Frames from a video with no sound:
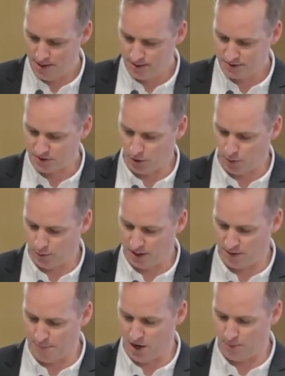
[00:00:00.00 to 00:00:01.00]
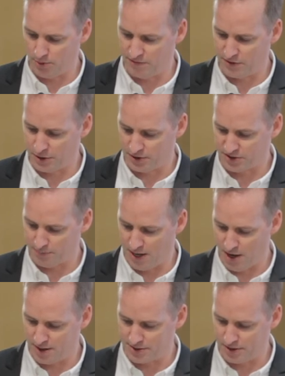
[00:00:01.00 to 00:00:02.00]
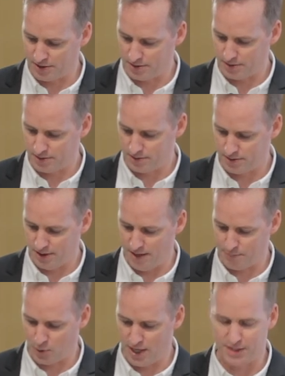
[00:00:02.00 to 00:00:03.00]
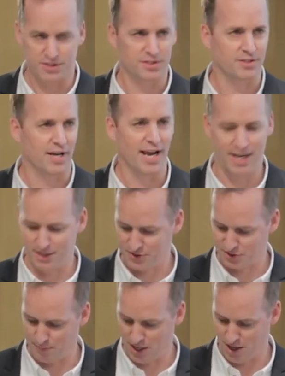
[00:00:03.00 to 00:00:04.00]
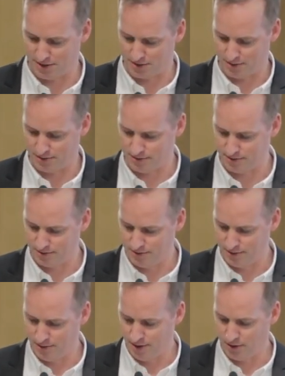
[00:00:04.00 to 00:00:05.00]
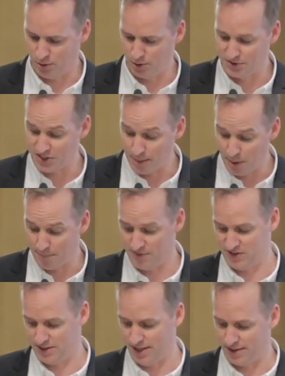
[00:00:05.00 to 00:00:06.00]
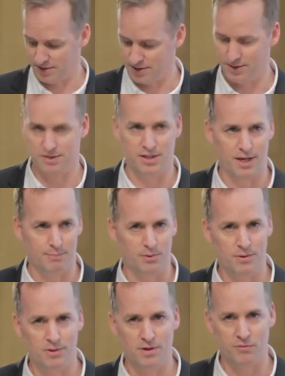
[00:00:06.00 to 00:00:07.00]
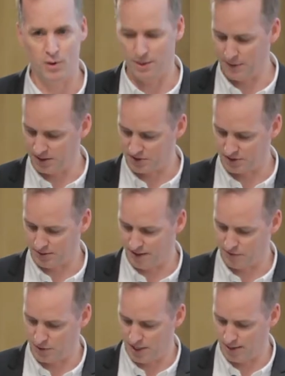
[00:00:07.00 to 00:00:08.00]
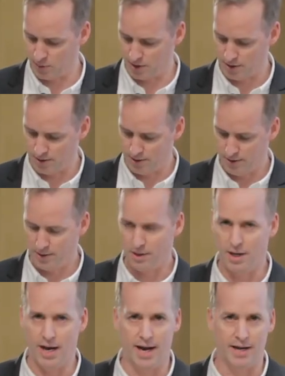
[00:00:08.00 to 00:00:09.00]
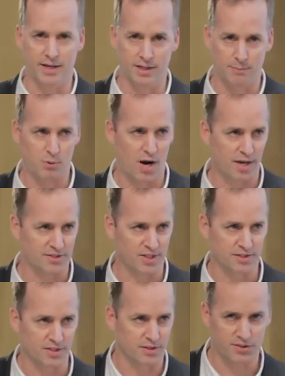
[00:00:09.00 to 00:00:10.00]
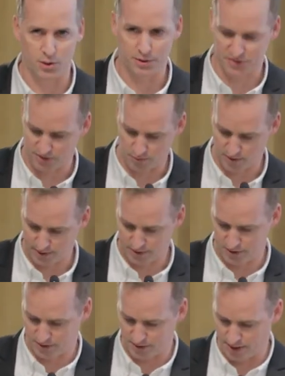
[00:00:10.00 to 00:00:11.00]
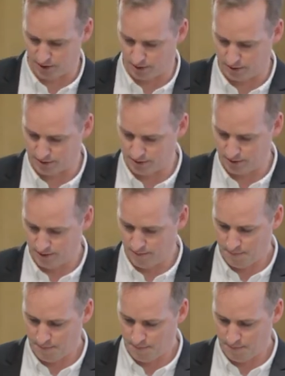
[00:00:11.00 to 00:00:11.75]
So in the parable of the Good Samaritan, he praises the hated Samaritans and holds them up as, as an example of what it means to love your neighbor, and in the process insults the religious leaders.